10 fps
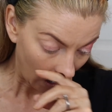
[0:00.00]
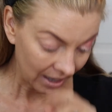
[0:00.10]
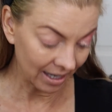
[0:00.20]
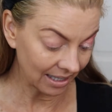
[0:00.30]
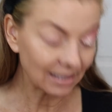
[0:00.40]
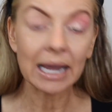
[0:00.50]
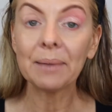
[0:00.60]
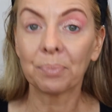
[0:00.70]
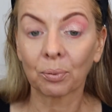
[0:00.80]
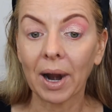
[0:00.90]
It is a
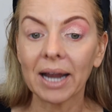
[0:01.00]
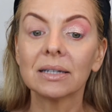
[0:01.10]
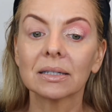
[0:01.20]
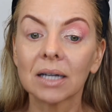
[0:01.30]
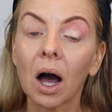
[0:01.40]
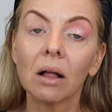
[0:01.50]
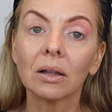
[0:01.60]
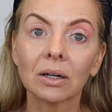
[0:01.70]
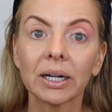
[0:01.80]
bright color.